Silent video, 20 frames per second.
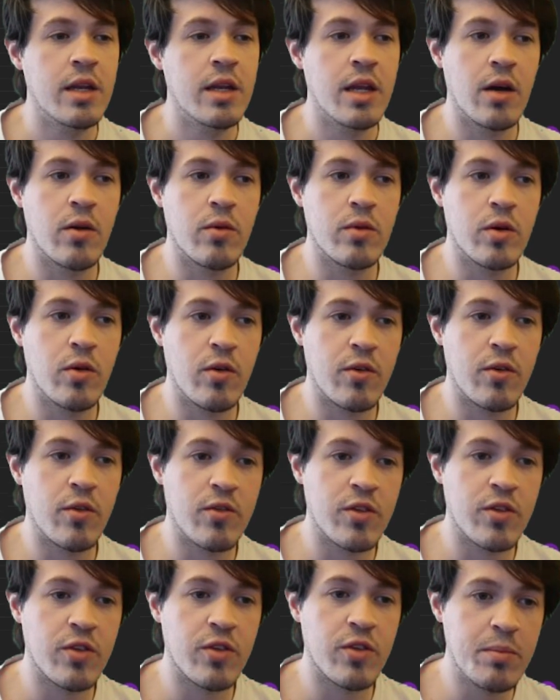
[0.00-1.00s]
Now, going for
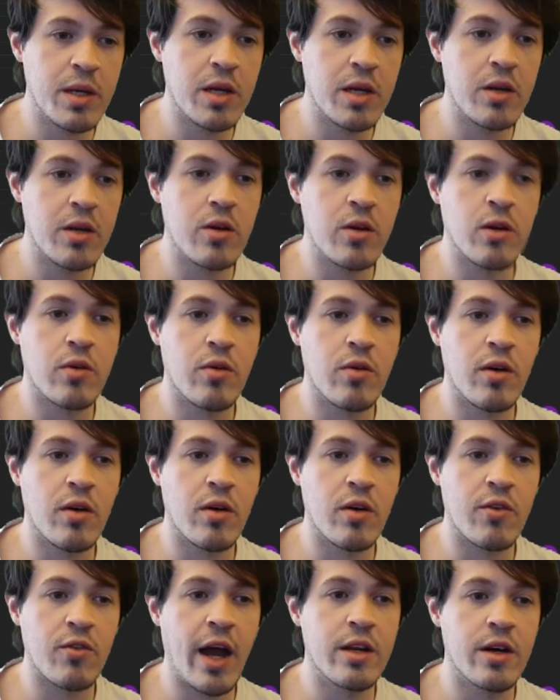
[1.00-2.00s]
the Pier, going for
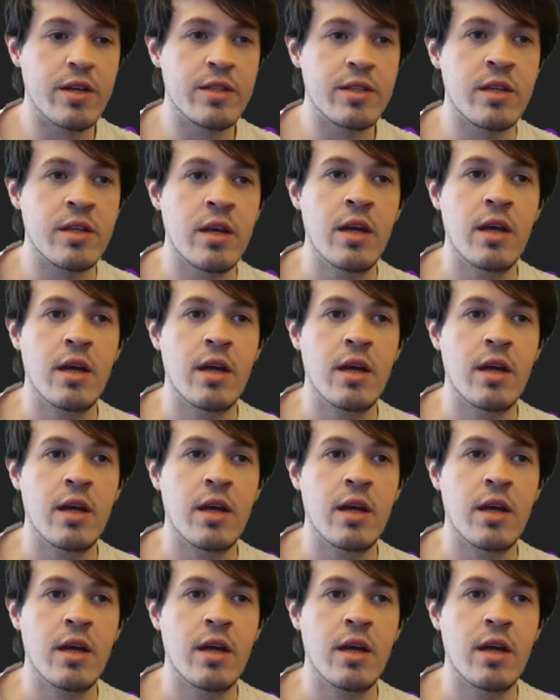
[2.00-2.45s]
ad nause,